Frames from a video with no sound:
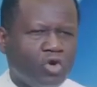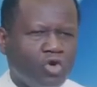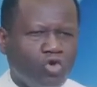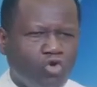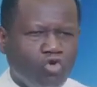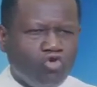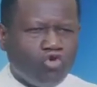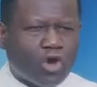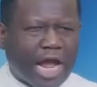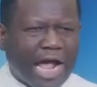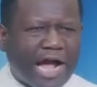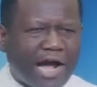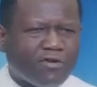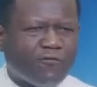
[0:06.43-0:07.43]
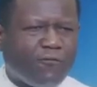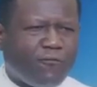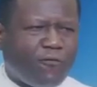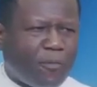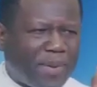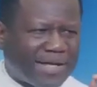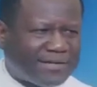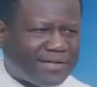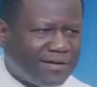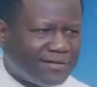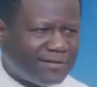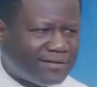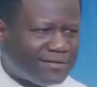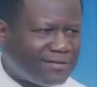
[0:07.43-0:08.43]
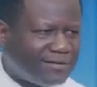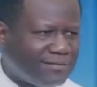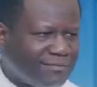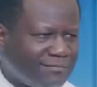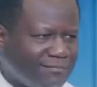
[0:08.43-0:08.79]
look out for patterns.